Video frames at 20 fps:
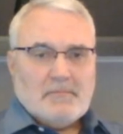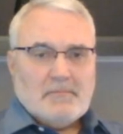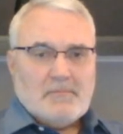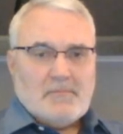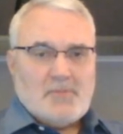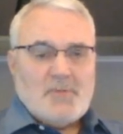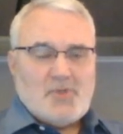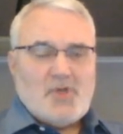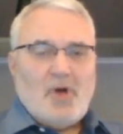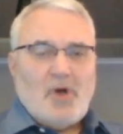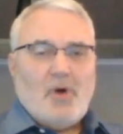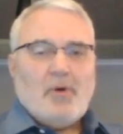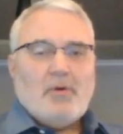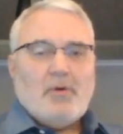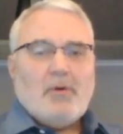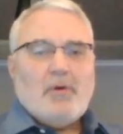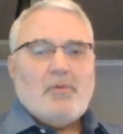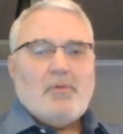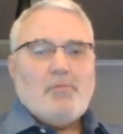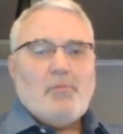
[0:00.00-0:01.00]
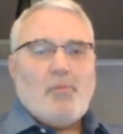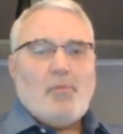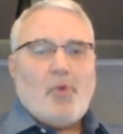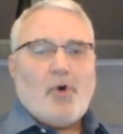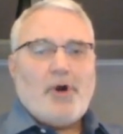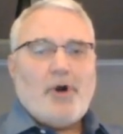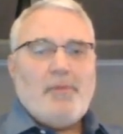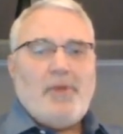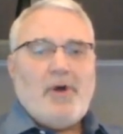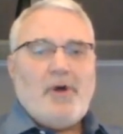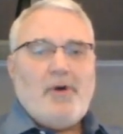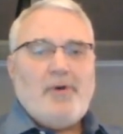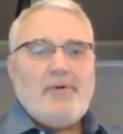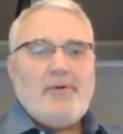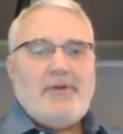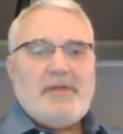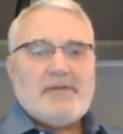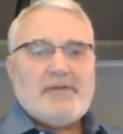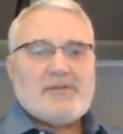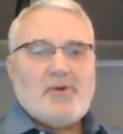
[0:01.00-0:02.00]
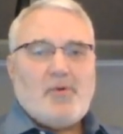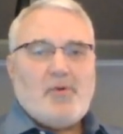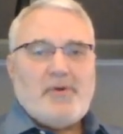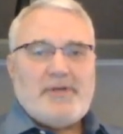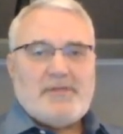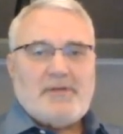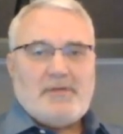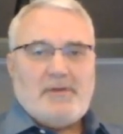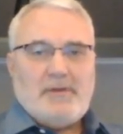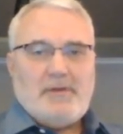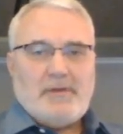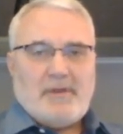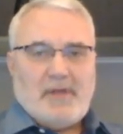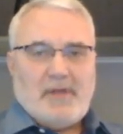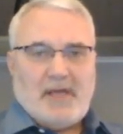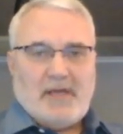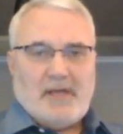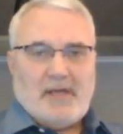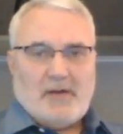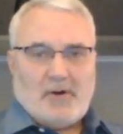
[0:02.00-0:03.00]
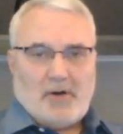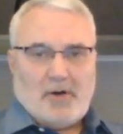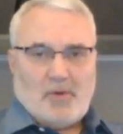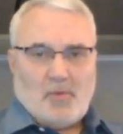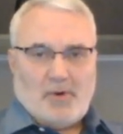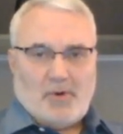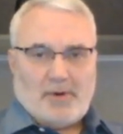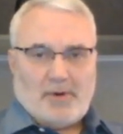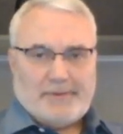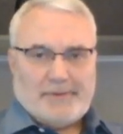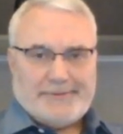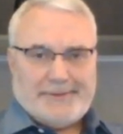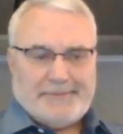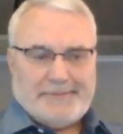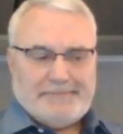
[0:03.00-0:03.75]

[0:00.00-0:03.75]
So, more bone is always a good thing in our world.